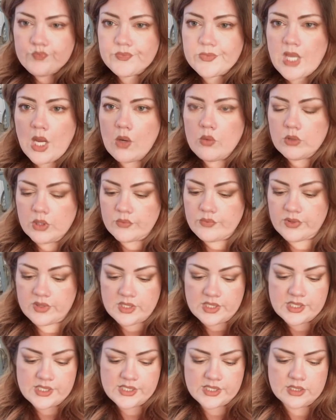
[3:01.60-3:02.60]
I'll work with
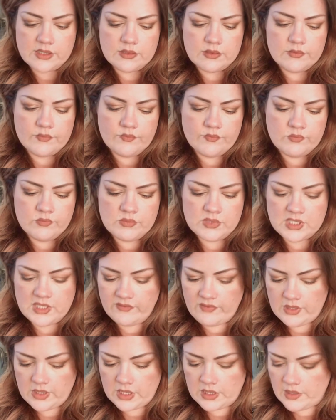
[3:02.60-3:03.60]
this and see if
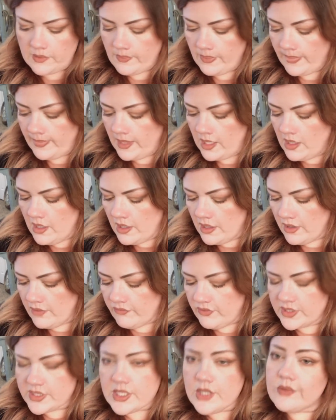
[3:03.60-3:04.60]
I like it. If
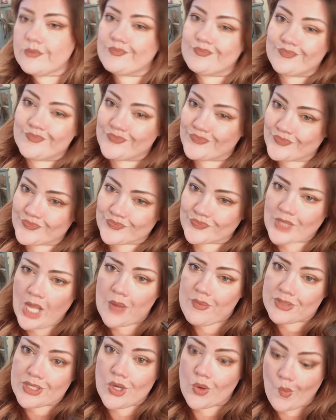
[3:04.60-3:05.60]
I don't, I'll
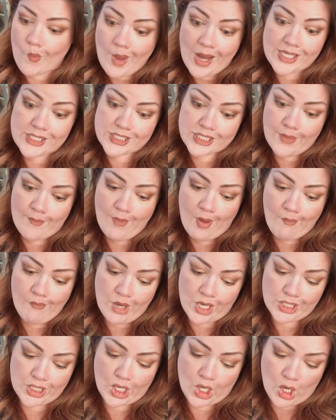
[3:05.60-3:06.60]
be going back to get my
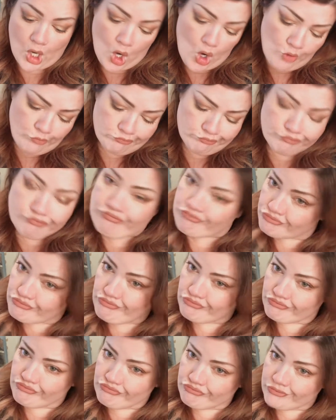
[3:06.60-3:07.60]
money, girl.
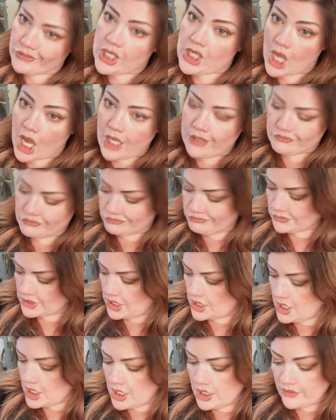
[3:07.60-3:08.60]
Yeah,
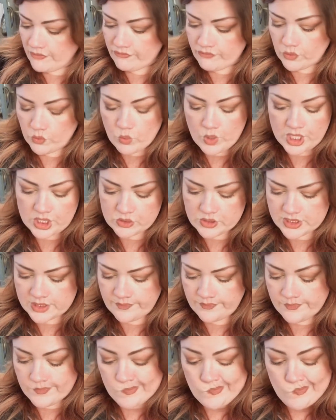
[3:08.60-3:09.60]
for reals.
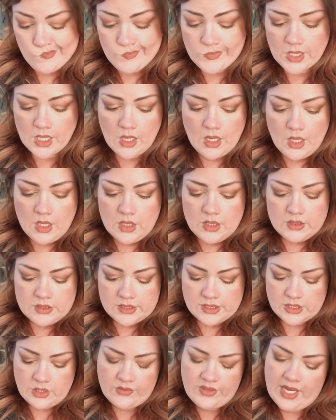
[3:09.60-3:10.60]

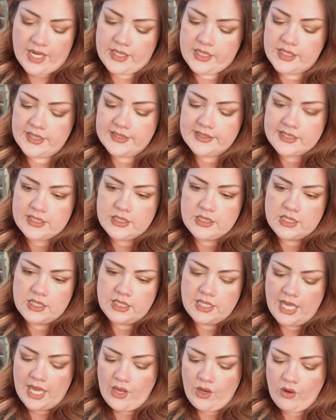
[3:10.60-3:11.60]
So that is the
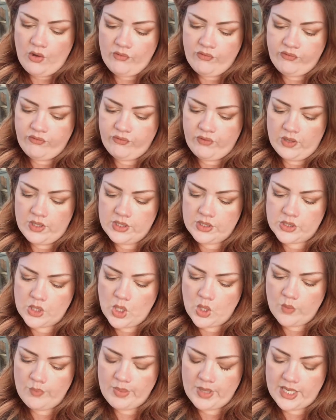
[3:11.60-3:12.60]
e.l.f.
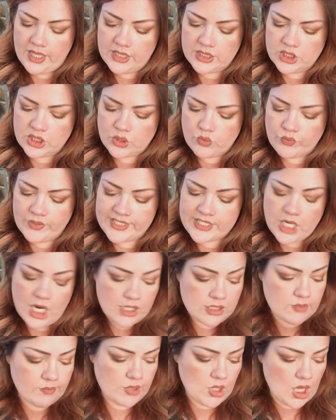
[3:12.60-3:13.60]
No Budge
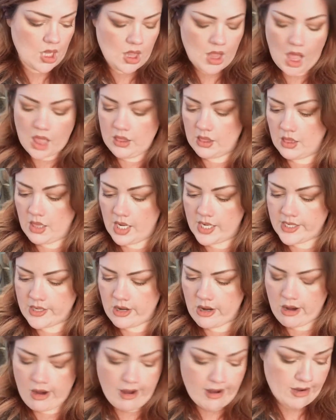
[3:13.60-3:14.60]
Retractable
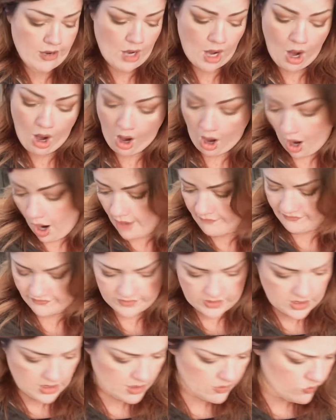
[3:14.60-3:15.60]
Liner in
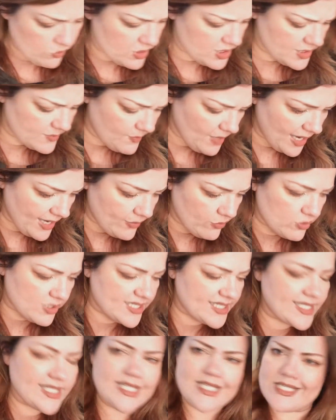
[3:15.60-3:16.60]
Coffee. Where's my
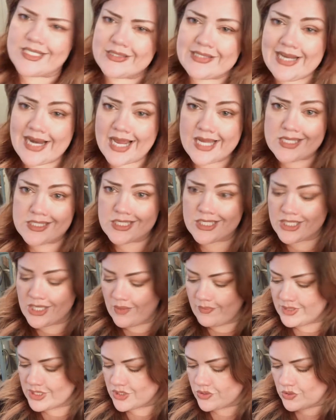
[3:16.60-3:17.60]
receipt? Then I can tell you how
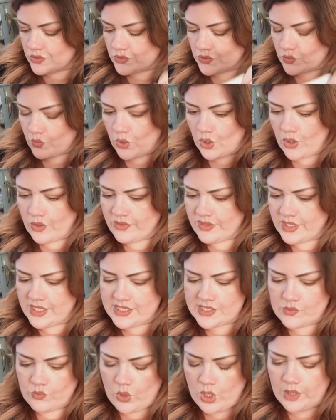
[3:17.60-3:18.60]
much
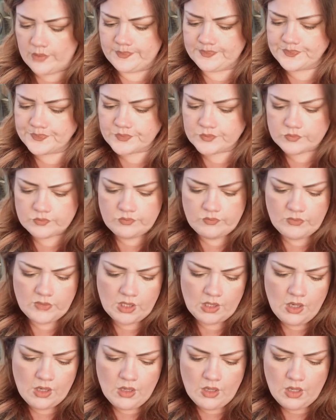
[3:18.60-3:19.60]
these were.
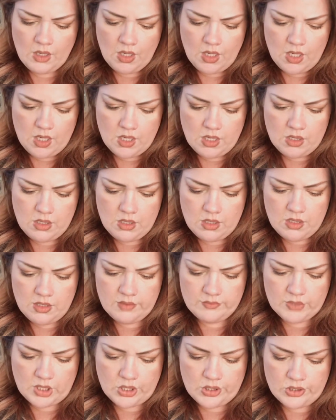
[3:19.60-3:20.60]

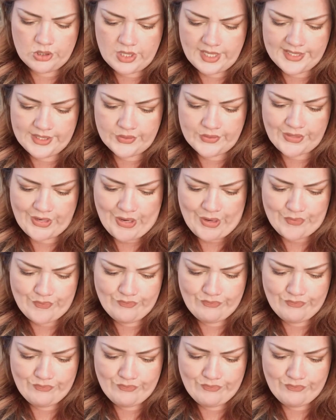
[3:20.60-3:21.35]
Girl, I don't know.